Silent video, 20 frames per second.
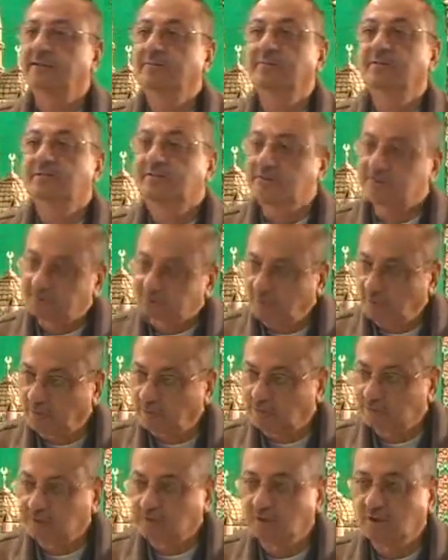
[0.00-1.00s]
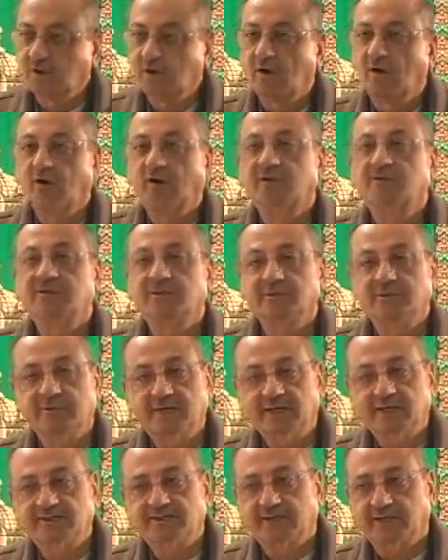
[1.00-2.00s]
means sports or
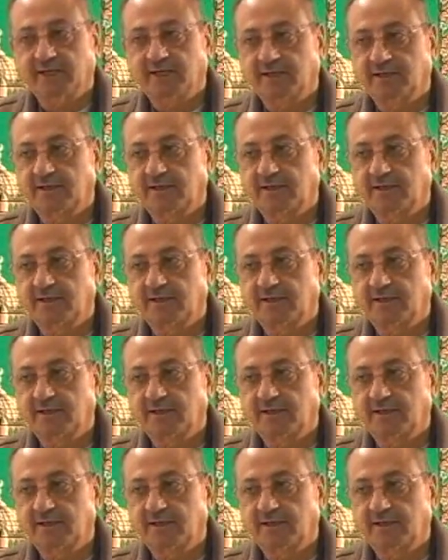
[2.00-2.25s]
gymnastic.